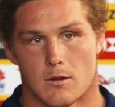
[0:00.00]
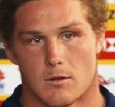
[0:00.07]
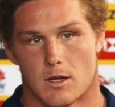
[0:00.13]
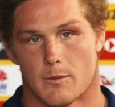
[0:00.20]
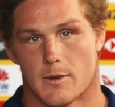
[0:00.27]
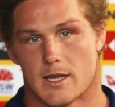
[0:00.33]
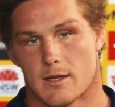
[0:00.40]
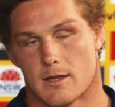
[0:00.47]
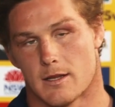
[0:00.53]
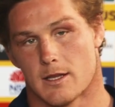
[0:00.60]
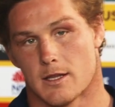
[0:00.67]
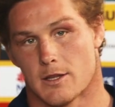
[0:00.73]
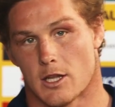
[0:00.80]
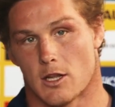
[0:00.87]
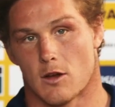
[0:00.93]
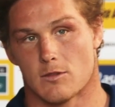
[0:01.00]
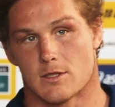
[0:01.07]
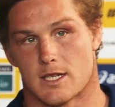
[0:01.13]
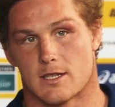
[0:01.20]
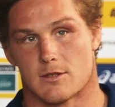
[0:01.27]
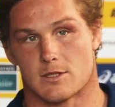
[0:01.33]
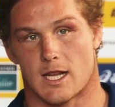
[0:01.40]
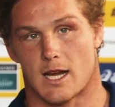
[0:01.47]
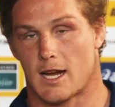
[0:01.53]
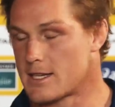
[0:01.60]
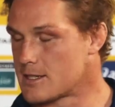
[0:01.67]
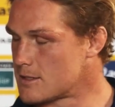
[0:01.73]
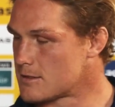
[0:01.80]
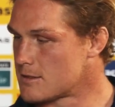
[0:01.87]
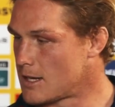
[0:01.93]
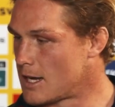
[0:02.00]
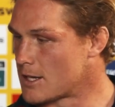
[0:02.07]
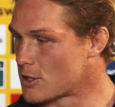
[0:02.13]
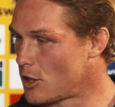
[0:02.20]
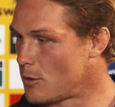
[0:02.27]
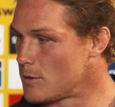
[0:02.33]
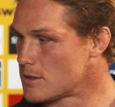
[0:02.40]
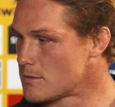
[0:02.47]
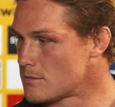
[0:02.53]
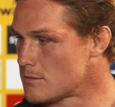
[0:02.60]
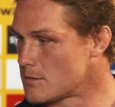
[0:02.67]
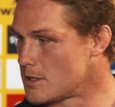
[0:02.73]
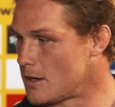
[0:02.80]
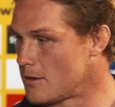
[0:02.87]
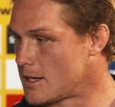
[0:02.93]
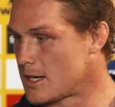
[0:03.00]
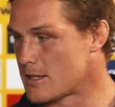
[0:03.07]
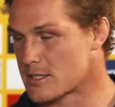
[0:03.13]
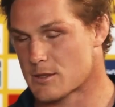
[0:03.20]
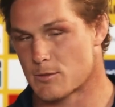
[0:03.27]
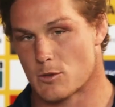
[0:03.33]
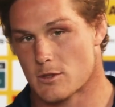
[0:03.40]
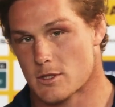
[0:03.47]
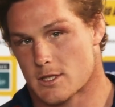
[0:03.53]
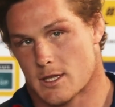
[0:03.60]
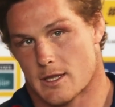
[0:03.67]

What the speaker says: Well, I mean, the long deals aren't uncommon, in other sports.